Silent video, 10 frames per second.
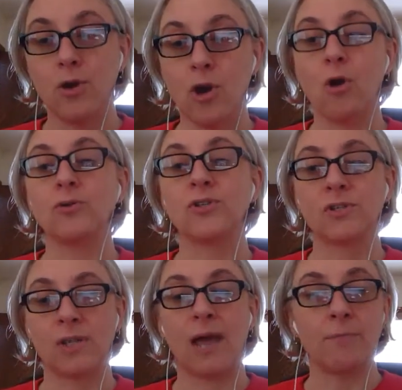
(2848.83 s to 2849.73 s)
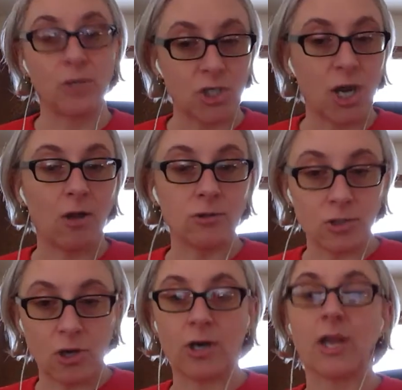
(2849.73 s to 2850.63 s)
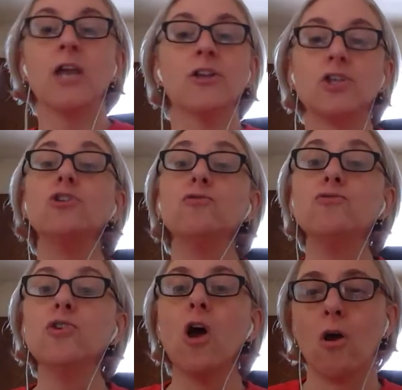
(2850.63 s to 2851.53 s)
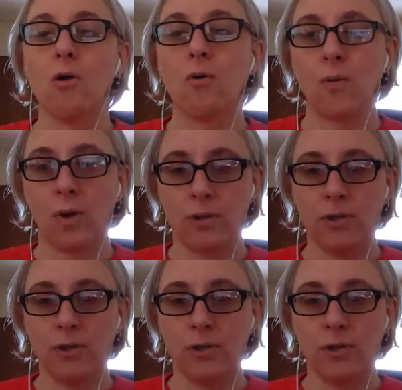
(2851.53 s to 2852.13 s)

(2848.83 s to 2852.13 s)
notes that Michelle took. So you know